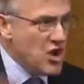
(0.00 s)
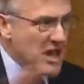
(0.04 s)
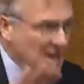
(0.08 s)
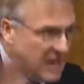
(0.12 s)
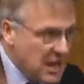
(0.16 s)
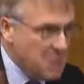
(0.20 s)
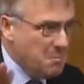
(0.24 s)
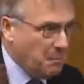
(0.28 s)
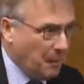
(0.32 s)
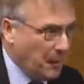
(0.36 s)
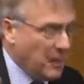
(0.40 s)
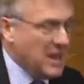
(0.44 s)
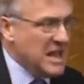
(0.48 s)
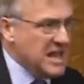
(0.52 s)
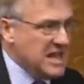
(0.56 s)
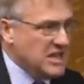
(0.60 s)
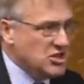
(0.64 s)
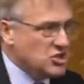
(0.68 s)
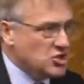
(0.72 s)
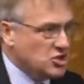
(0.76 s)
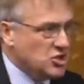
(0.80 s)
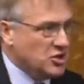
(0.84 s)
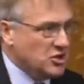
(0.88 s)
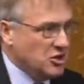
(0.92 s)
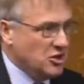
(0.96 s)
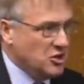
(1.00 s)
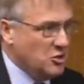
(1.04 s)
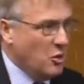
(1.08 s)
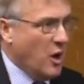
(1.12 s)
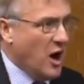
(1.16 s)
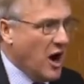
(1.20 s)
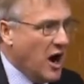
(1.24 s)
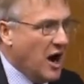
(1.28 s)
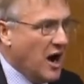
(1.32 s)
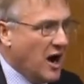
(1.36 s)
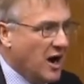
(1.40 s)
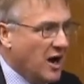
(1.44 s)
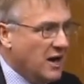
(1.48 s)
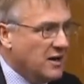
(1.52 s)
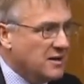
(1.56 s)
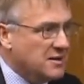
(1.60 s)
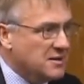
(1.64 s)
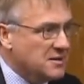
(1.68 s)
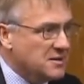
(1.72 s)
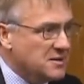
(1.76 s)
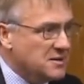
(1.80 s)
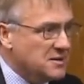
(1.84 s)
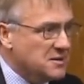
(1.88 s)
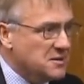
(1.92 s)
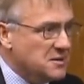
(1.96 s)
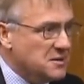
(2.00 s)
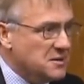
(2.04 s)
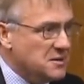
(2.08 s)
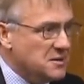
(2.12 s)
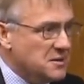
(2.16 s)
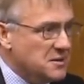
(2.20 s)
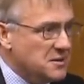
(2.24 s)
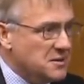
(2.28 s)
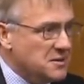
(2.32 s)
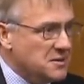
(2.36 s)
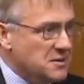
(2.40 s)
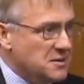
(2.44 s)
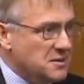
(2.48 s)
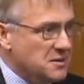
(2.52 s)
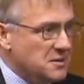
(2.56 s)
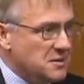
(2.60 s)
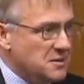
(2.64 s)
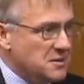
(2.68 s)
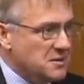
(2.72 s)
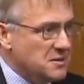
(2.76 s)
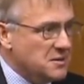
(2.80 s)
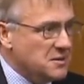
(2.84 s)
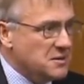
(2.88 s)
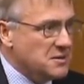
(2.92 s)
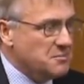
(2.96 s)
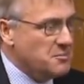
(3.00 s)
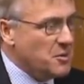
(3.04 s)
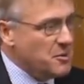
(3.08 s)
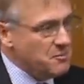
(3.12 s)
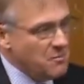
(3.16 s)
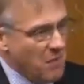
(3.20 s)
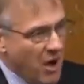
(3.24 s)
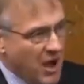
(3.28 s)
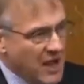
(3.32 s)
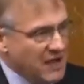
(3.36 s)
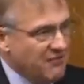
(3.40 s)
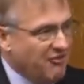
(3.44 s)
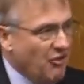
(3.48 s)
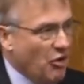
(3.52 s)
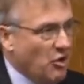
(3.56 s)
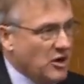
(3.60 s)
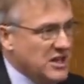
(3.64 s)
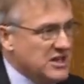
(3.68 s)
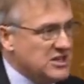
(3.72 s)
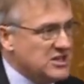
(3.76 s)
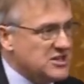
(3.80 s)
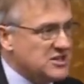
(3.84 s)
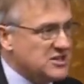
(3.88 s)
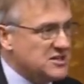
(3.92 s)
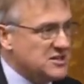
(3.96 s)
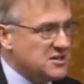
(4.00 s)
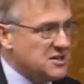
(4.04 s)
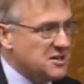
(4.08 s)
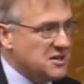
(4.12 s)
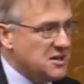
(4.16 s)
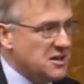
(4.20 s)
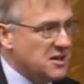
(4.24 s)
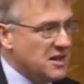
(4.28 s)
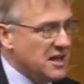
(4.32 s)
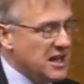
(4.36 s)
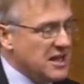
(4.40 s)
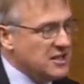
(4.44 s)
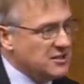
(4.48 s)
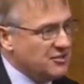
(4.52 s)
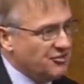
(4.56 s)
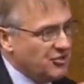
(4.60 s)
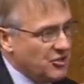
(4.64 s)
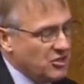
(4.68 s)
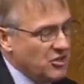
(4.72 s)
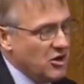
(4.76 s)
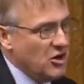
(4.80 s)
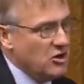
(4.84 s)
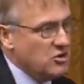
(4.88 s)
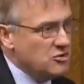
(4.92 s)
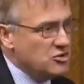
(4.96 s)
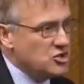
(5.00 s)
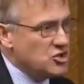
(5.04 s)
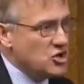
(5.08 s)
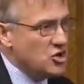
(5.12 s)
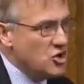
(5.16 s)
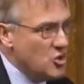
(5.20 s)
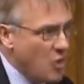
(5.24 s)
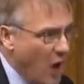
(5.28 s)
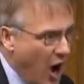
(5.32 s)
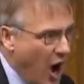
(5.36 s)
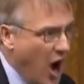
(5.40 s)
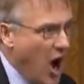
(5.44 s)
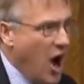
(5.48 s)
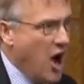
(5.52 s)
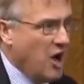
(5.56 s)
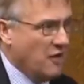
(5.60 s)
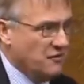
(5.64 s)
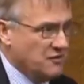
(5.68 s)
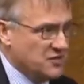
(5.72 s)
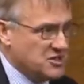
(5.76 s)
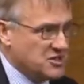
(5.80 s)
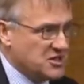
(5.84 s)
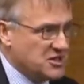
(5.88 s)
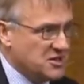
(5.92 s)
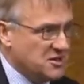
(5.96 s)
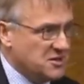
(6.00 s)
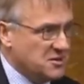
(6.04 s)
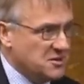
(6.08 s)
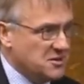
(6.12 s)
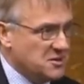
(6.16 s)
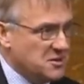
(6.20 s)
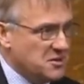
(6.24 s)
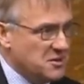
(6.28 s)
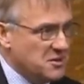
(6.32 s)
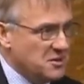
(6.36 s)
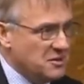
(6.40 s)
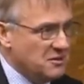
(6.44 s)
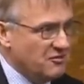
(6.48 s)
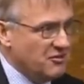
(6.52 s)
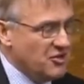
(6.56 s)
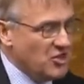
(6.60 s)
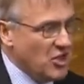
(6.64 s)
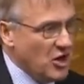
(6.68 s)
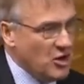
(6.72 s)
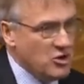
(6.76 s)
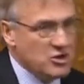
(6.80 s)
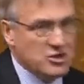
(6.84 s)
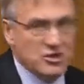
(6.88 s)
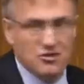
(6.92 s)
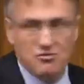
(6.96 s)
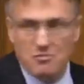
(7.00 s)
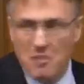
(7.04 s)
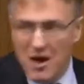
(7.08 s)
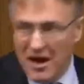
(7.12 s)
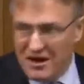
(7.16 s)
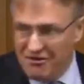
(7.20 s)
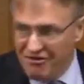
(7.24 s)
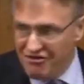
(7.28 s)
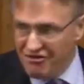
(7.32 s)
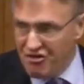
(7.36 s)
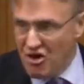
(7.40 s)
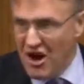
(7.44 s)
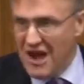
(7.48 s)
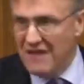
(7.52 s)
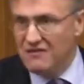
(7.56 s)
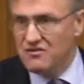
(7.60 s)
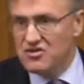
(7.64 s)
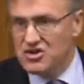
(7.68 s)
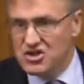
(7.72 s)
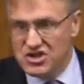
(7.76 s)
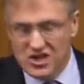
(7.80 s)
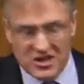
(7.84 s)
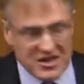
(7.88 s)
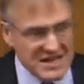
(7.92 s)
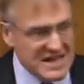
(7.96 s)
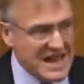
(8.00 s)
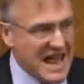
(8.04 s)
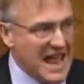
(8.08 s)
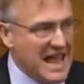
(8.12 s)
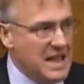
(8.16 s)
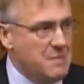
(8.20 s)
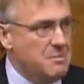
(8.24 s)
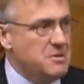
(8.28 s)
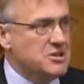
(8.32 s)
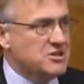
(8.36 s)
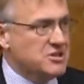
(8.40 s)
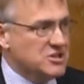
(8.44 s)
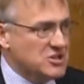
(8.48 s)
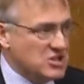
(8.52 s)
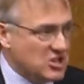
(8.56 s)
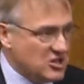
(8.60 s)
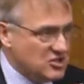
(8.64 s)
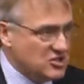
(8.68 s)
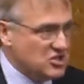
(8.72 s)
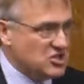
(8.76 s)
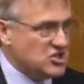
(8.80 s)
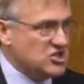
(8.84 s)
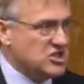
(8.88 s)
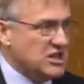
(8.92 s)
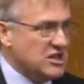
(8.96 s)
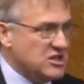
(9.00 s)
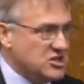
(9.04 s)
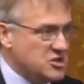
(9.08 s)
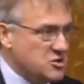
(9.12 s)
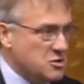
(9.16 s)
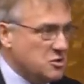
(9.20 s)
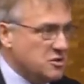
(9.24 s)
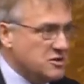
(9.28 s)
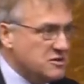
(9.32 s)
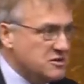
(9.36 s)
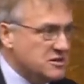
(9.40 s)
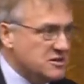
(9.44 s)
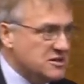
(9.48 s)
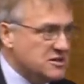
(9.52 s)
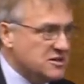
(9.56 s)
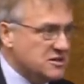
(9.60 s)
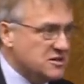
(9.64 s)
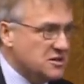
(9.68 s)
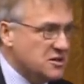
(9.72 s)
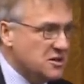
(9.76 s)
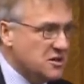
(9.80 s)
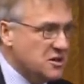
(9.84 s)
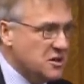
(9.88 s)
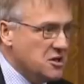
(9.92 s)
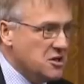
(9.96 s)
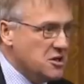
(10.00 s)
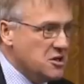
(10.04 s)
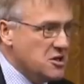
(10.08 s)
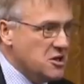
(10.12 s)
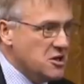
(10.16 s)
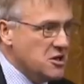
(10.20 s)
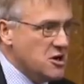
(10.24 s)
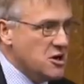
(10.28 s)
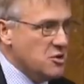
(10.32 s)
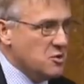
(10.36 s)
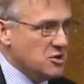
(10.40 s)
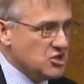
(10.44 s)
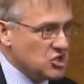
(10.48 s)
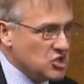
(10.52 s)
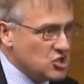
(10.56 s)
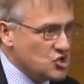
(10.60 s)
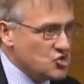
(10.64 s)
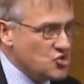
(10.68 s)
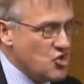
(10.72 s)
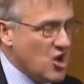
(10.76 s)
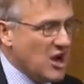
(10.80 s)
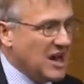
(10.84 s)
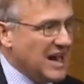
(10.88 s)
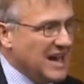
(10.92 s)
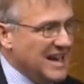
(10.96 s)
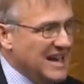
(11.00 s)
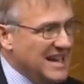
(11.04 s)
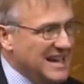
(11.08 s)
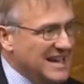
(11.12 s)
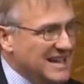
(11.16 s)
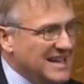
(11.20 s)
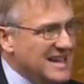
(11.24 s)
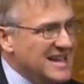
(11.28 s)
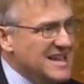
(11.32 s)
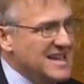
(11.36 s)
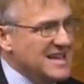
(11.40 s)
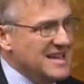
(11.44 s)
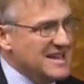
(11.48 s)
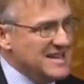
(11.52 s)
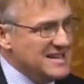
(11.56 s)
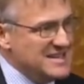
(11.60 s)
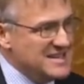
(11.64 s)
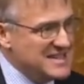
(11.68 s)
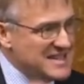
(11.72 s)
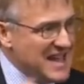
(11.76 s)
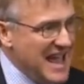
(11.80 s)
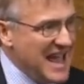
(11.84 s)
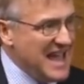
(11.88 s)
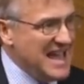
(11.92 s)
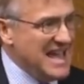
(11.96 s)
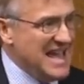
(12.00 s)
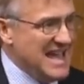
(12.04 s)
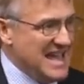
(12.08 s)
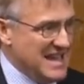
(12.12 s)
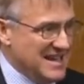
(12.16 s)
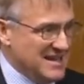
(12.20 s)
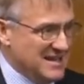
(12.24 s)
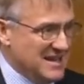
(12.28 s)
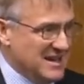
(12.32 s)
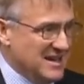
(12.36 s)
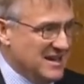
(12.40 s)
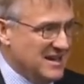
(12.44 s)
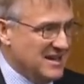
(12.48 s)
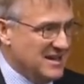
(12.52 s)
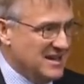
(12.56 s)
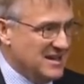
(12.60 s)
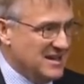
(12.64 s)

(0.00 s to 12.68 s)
really pleased that you are, but my voice is for those who aren't, for those of my friends and neighbours and constituents who are struggling day in